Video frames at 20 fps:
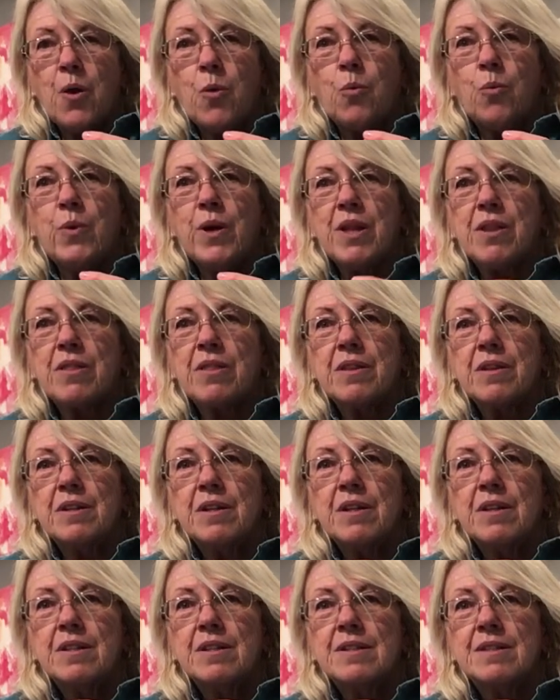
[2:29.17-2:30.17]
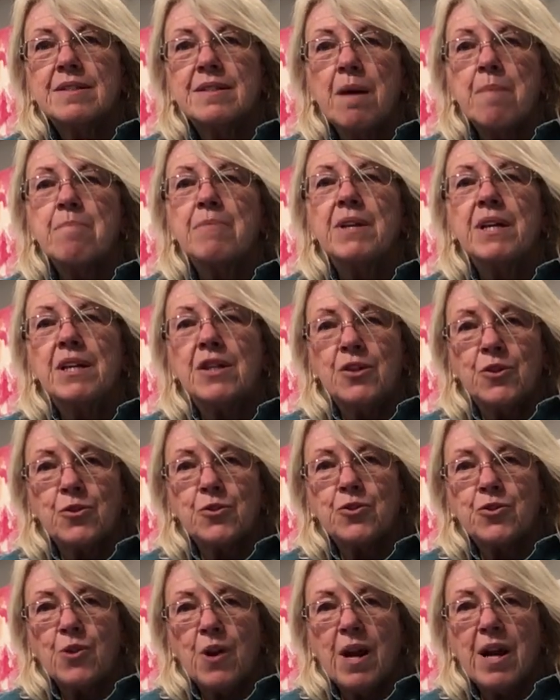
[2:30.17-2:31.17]
with something you're
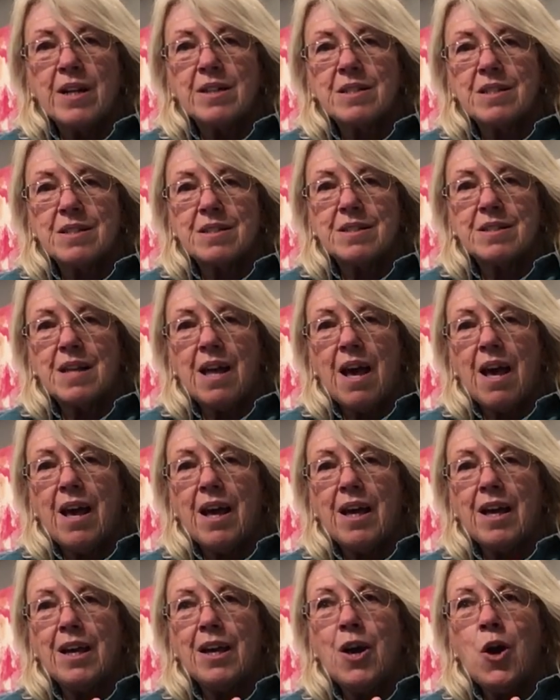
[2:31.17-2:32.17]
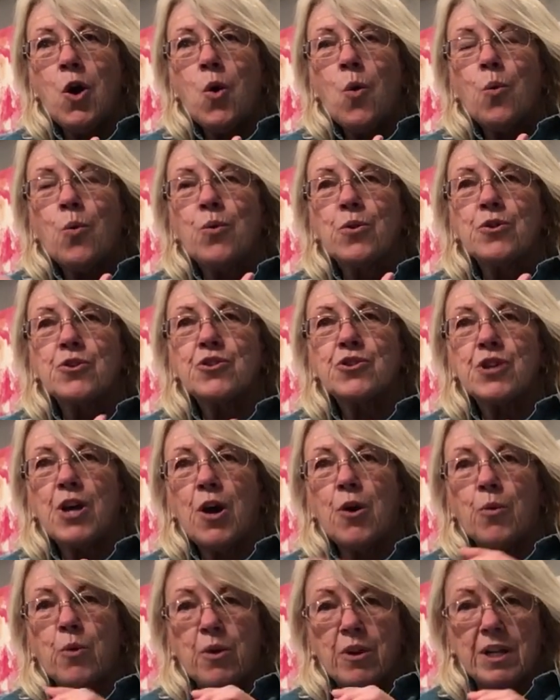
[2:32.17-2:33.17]
trying to say or
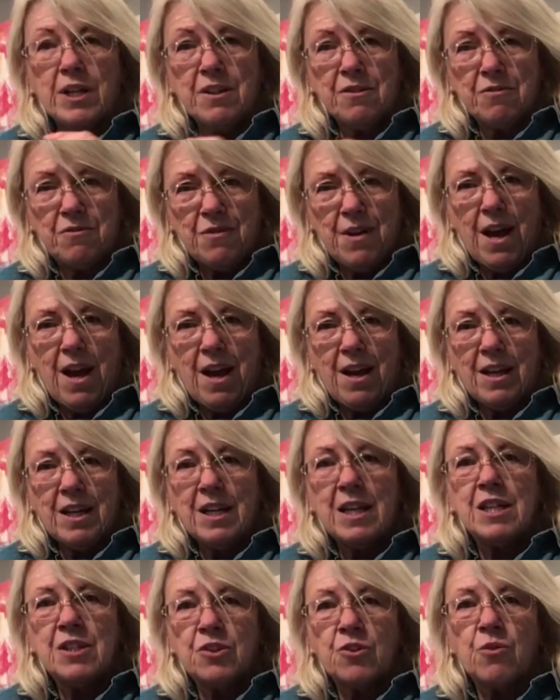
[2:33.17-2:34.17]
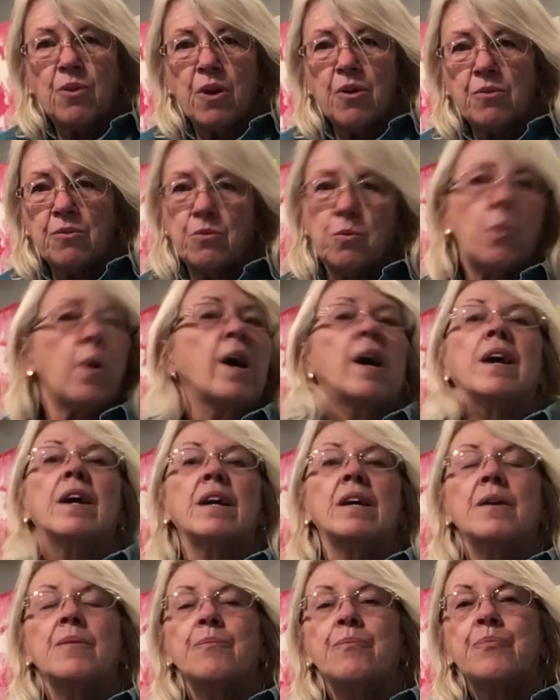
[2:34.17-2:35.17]
show or convey in your own way.
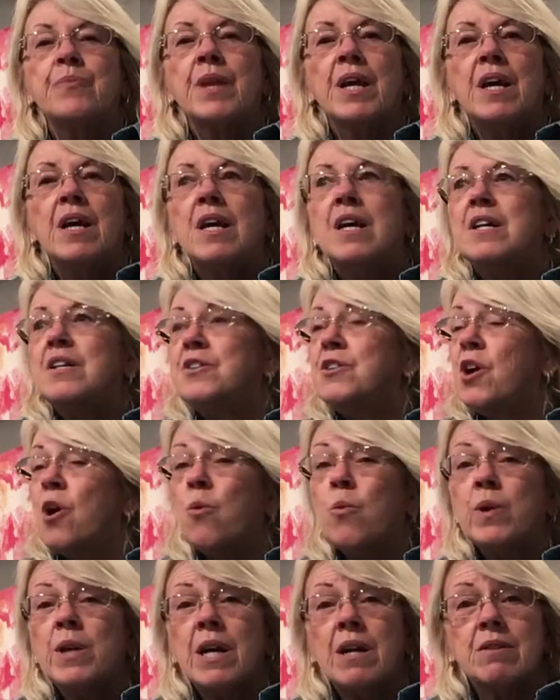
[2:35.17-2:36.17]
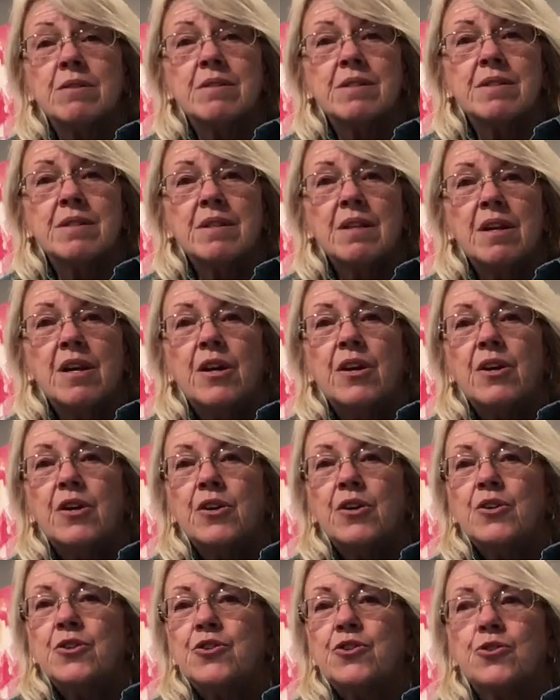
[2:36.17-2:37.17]
No one else
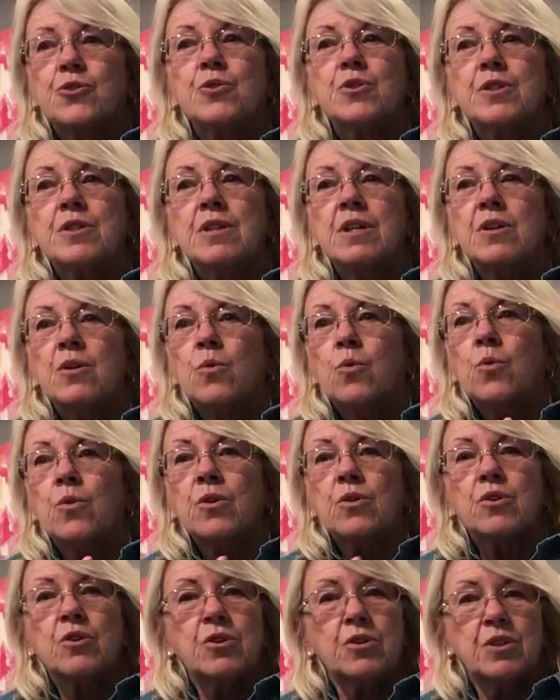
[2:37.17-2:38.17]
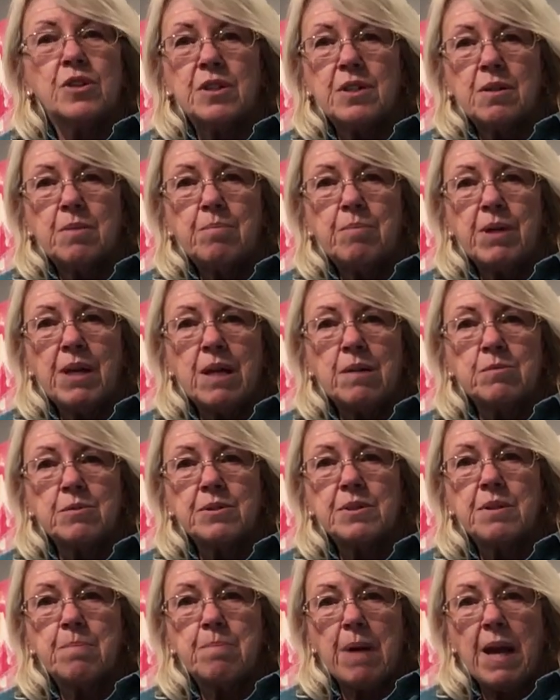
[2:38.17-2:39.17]
should or could be able
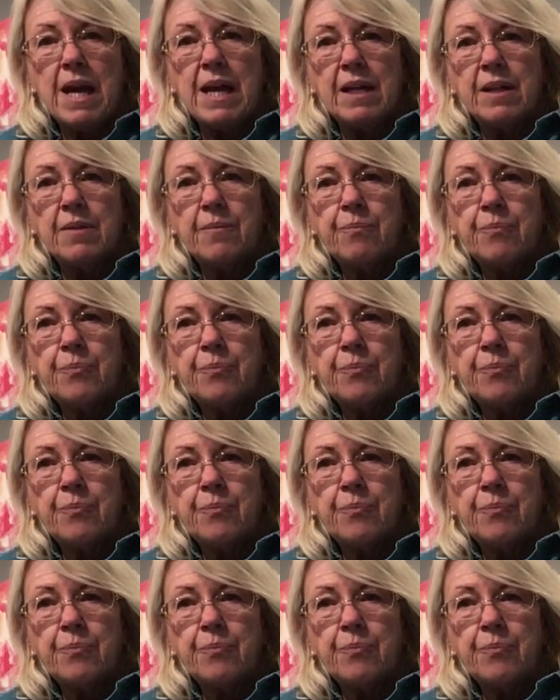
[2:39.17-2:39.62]
to paint